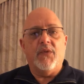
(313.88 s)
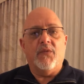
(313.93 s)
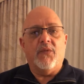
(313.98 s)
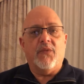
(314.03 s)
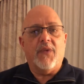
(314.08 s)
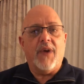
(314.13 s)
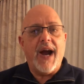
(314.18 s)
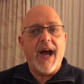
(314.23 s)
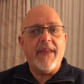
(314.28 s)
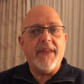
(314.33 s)

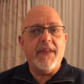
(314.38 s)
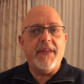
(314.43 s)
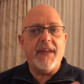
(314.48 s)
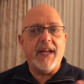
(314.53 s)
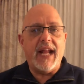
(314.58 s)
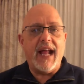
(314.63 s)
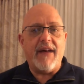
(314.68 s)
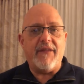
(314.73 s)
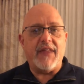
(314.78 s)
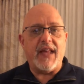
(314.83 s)
rather
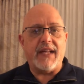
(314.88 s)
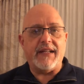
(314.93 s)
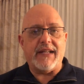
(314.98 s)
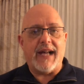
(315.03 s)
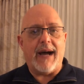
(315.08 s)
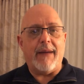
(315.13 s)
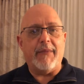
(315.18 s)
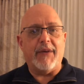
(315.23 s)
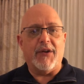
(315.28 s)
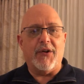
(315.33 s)
than have that
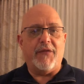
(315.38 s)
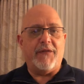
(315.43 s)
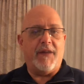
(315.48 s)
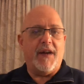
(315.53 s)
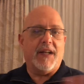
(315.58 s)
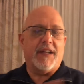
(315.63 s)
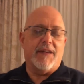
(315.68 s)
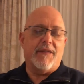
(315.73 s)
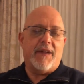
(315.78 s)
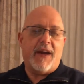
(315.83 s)
domino
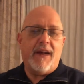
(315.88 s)
effect of